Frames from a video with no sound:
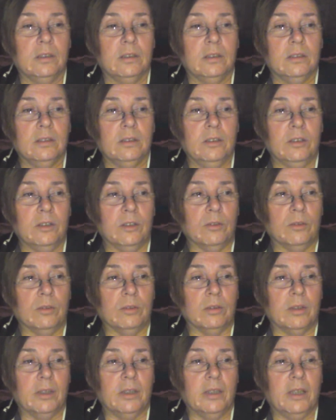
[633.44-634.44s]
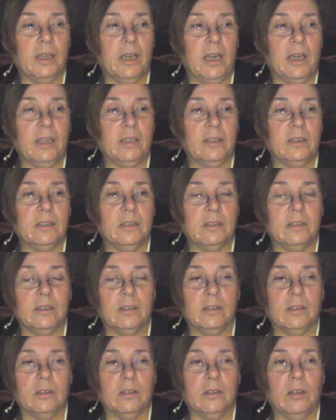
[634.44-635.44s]
you know, has
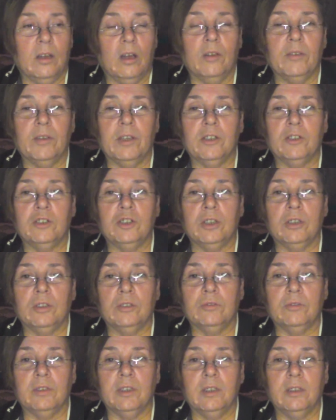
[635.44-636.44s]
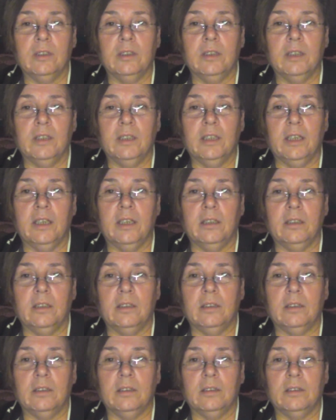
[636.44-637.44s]
all their children and
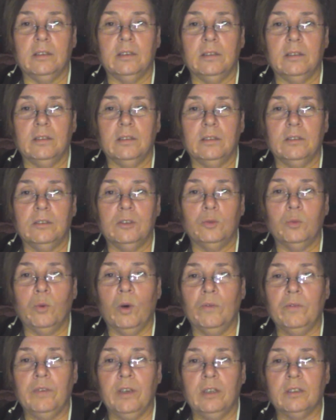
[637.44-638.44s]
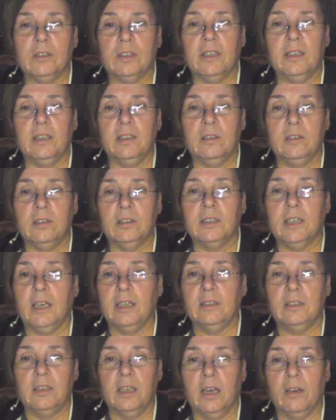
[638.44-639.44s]
then 12 years later
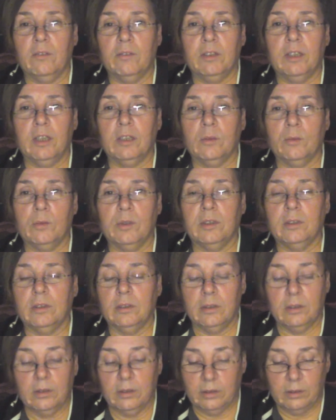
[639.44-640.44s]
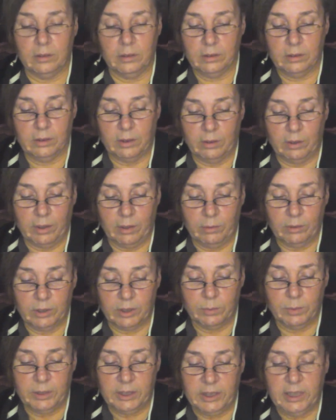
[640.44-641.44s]
decides to have another one. No, I was
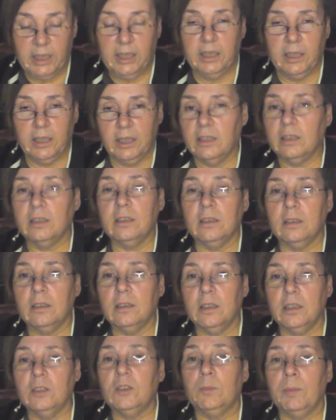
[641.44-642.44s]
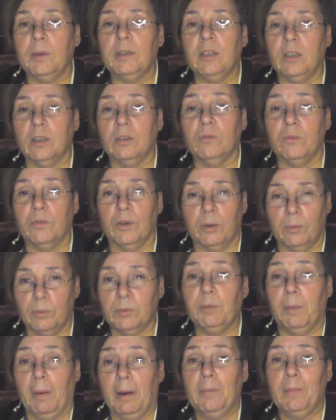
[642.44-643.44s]
a mistake, and it's been
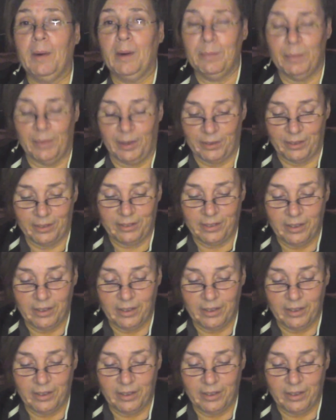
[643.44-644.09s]
confirmed by my mother.